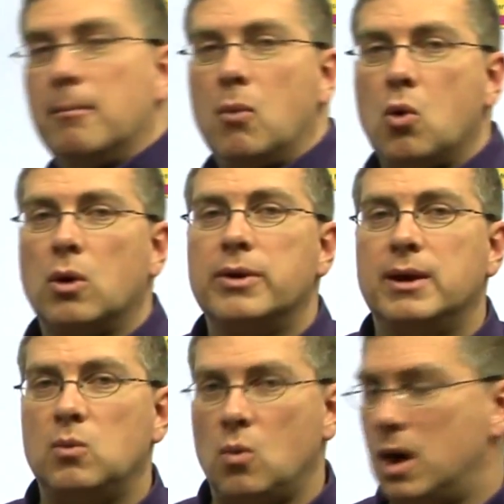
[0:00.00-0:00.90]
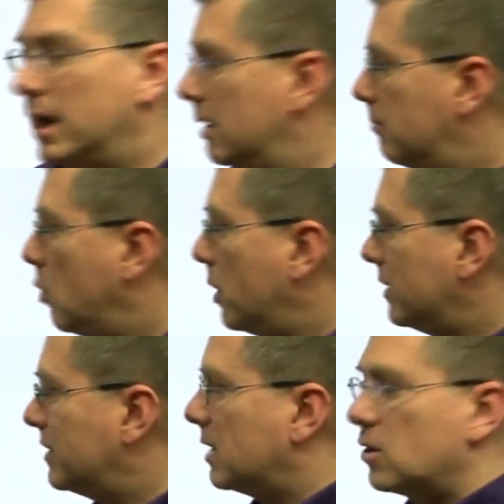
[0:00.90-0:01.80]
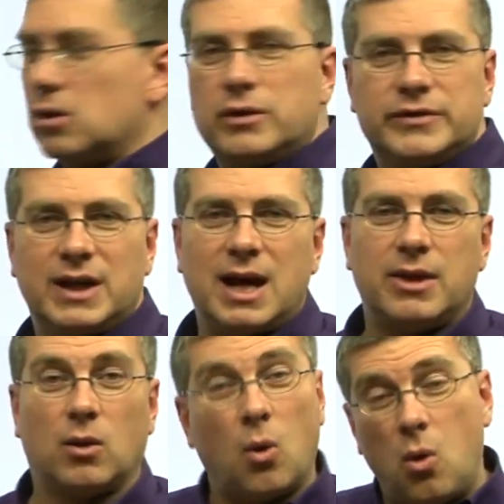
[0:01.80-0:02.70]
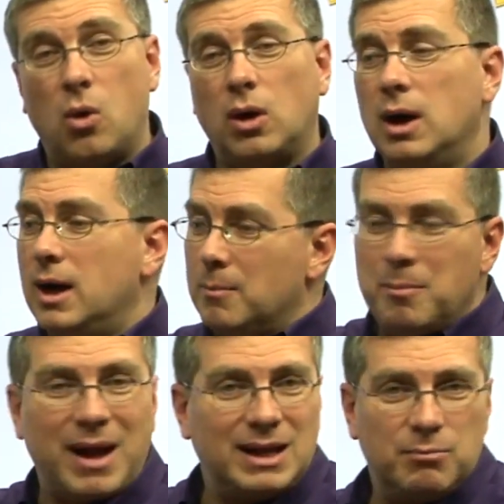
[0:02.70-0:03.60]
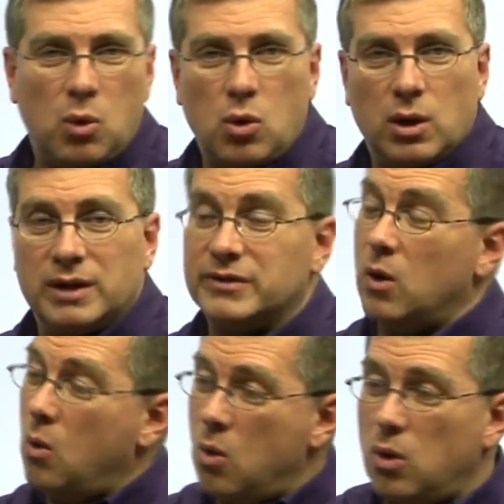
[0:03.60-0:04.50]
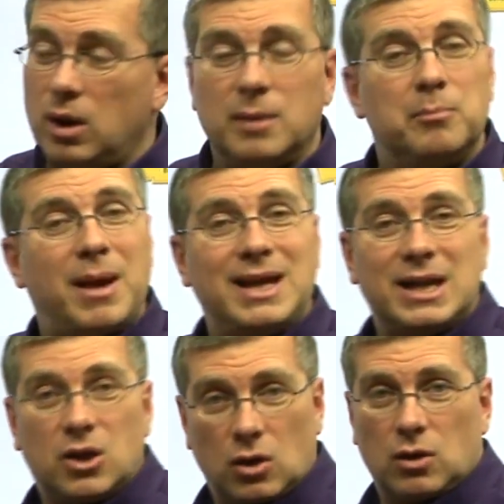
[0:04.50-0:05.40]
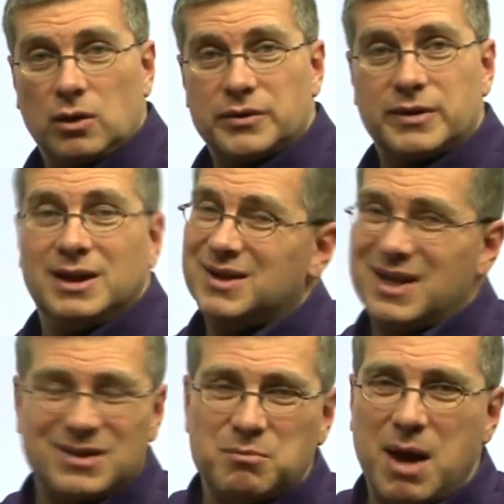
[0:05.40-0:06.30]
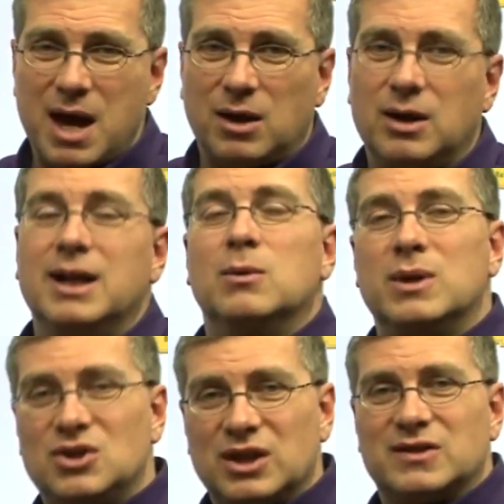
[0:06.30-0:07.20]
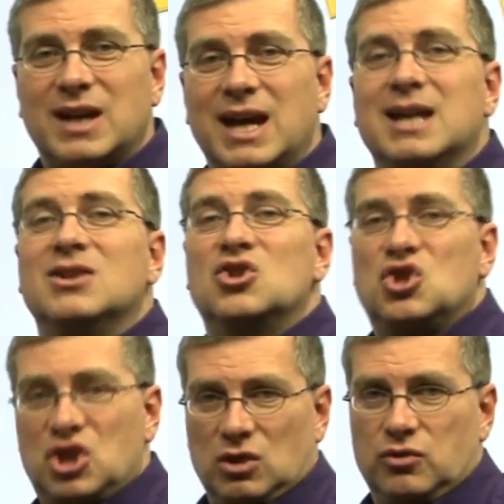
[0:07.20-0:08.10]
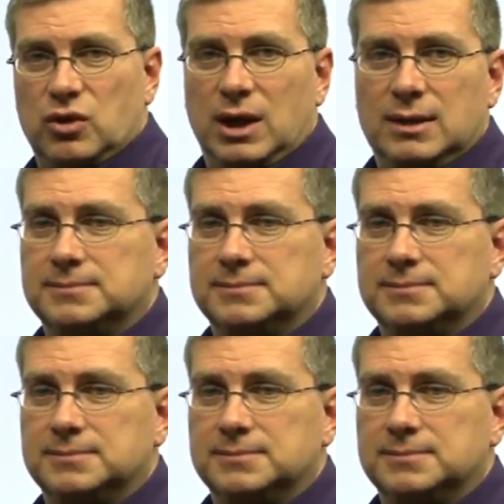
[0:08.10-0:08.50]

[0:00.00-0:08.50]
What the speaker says: More than one. Boys and girls together, or many boys, or many girls. Doesn't matter, we just say children.